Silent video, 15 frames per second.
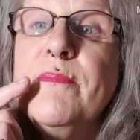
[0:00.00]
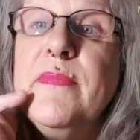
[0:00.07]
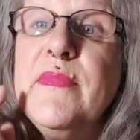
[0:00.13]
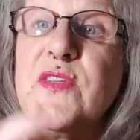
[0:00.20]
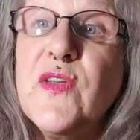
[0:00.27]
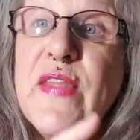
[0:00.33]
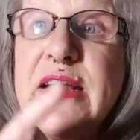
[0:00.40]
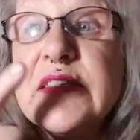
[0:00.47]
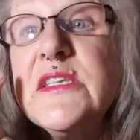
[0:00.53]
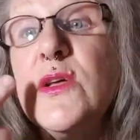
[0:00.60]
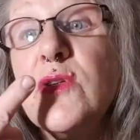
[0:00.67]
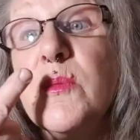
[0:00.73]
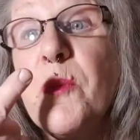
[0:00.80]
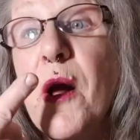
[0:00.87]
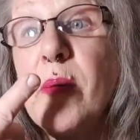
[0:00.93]
so that's the
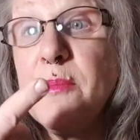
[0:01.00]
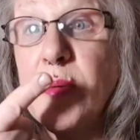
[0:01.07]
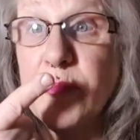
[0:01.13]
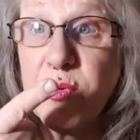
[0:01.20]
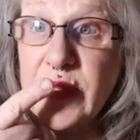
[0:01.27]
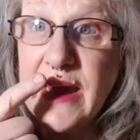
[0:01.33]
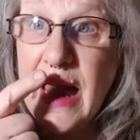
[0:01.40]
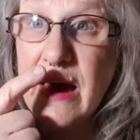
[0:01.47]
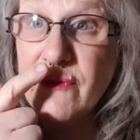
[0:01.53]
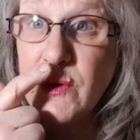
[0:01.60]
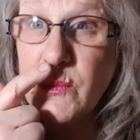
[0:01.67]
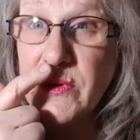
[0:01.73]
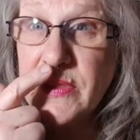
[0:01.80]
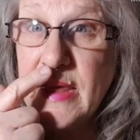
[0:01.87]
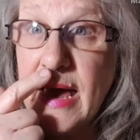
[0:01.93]
only problem I'm really having
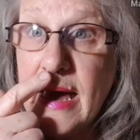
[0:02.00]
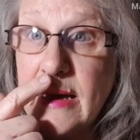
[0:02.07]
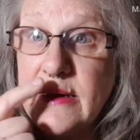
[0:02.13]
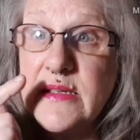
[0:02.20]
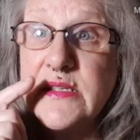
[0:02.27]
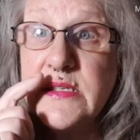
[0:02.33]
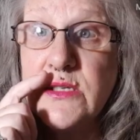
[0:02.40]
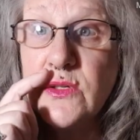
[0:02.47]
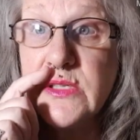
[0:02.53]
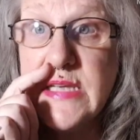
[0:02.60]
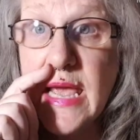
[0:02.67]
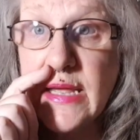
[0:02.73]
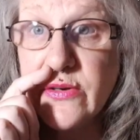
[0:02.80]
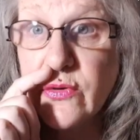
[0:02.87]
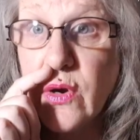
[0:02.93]
with that. It's still
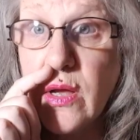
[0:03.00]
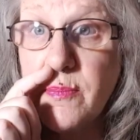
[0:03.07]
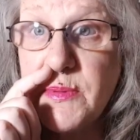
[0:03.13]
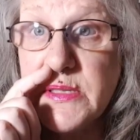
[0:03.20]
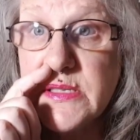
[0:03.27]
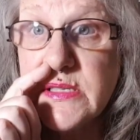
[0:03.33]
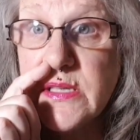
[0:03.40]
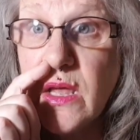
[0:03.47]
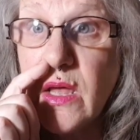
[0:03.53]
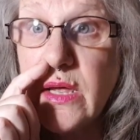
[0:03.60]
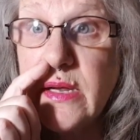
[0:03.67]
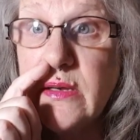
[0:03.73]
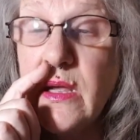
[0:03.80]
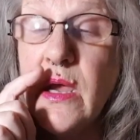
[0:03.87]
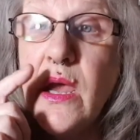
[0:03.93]
tender up
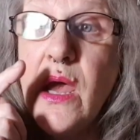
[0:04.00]
inside.